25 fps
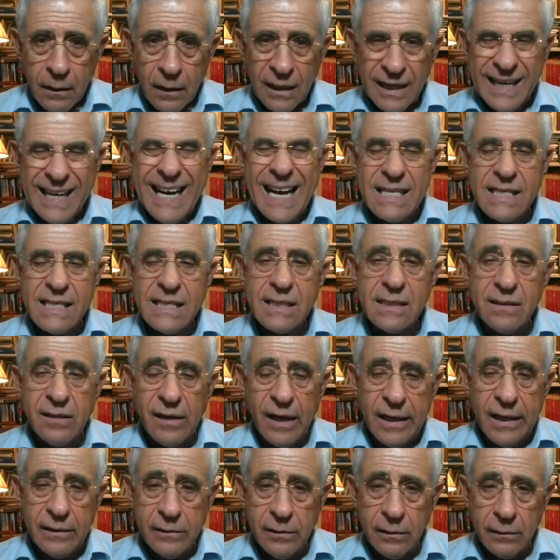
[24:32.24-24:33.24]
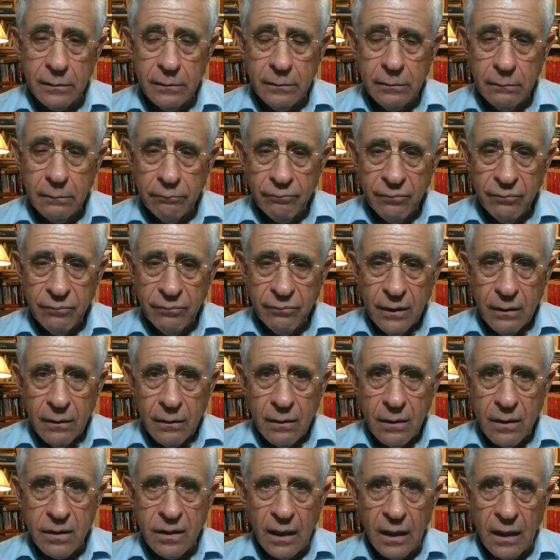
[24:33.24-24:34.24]
castrated
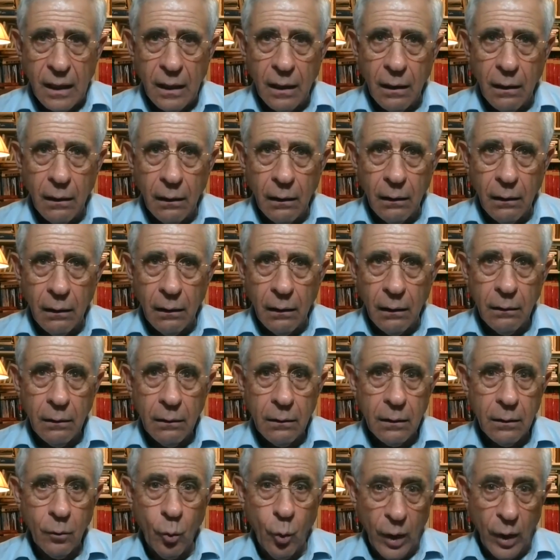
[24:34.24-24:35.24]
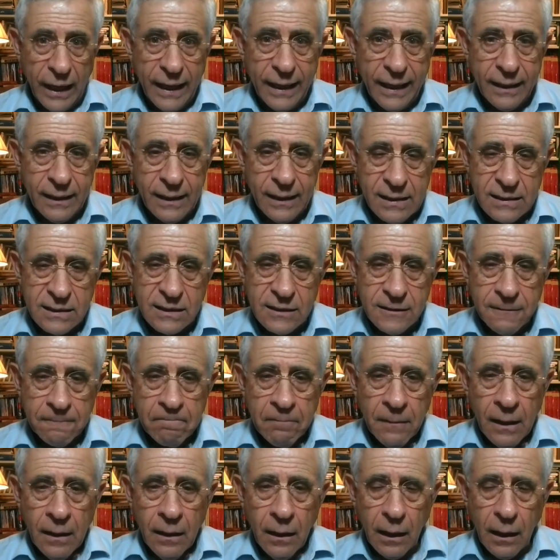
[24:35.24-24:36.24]
their willingness,
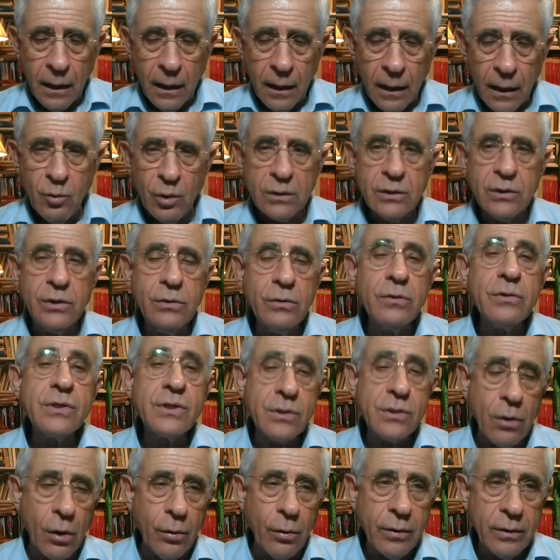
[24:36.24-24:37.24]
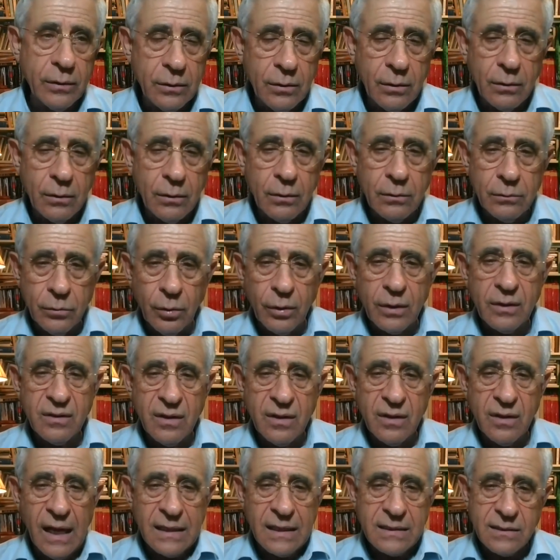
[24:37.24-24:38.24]
and what you saw during the
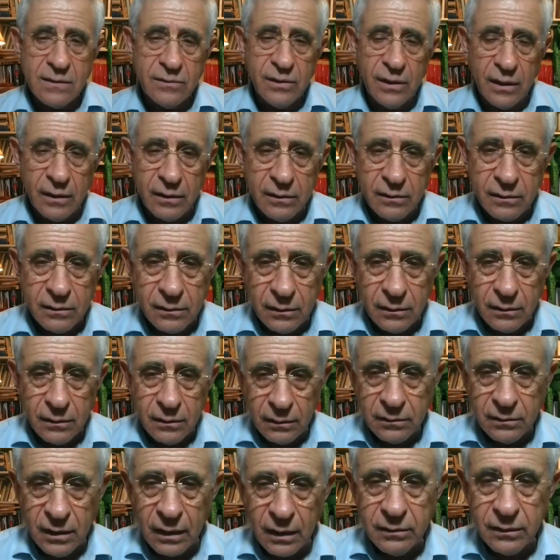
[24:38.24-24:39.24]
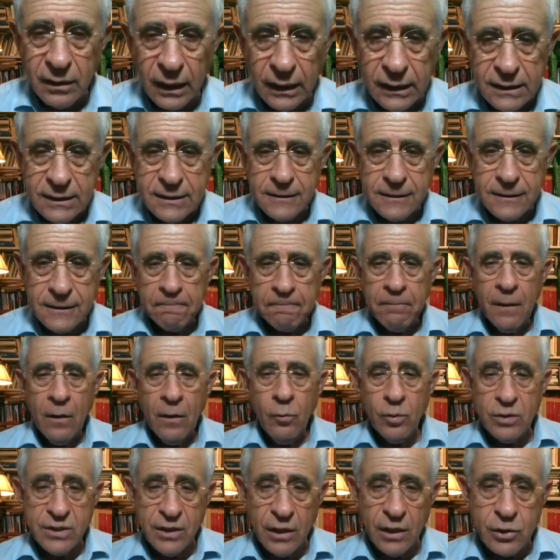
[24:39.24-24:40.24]
last 10 days
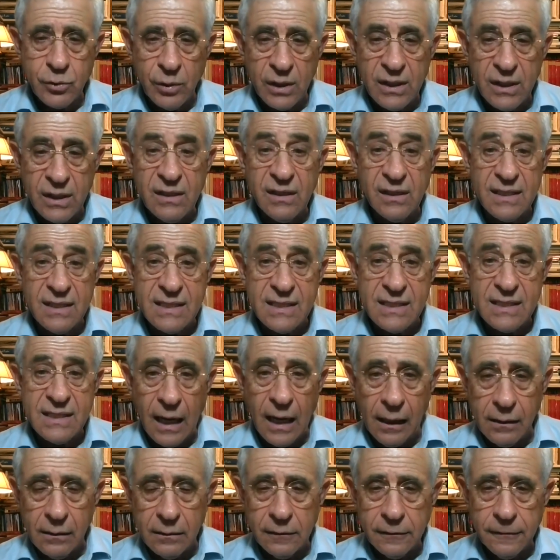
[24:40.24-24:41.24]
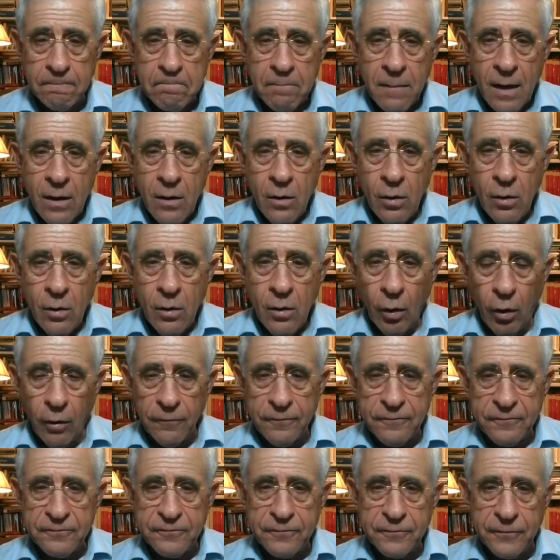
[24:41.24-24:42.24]
was actually the result of
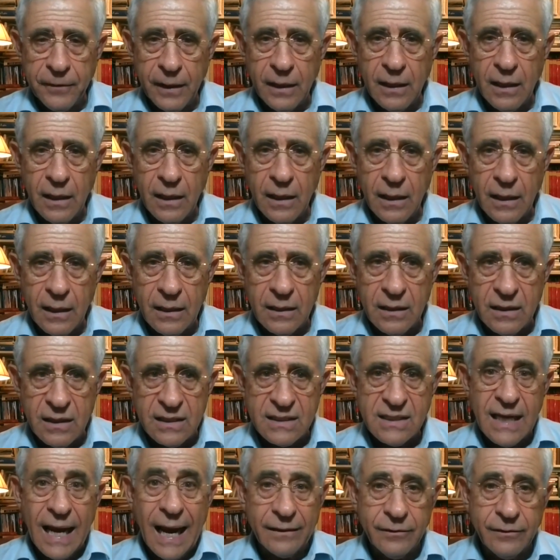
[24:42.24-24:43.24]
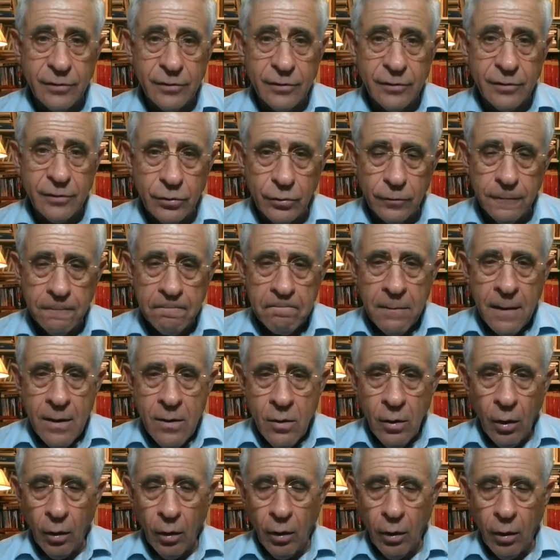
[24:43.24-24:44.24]
this attitude
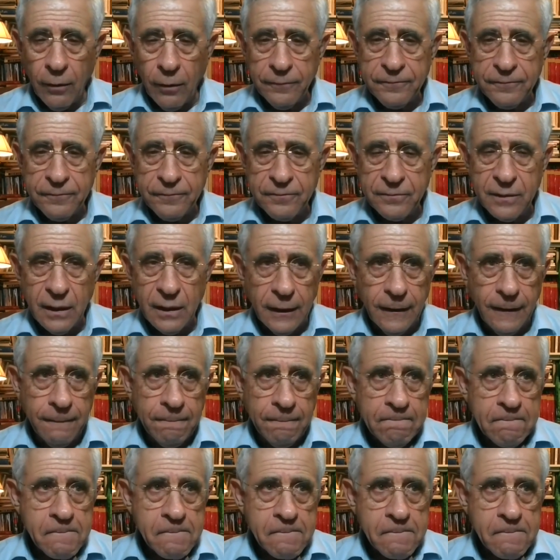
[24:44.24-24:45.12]
of the